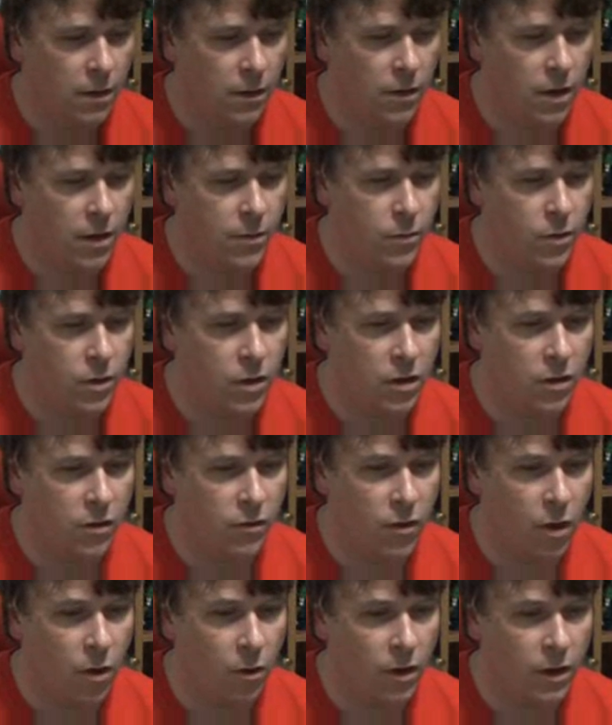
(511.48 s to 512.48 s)
All right, we're going to
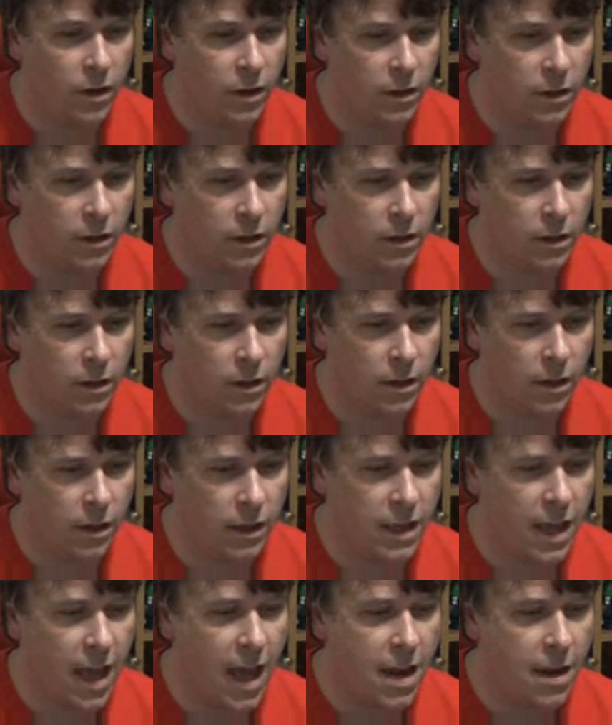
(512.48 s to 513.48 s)
roll it
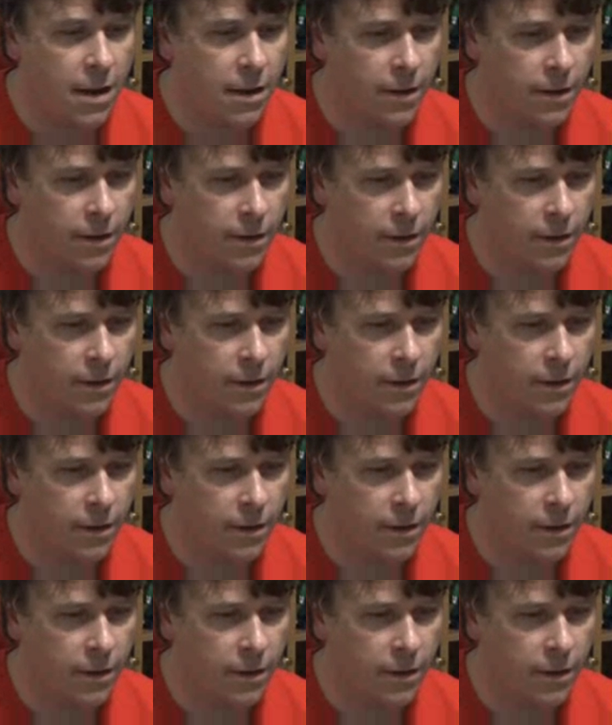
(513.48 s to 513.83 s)
again.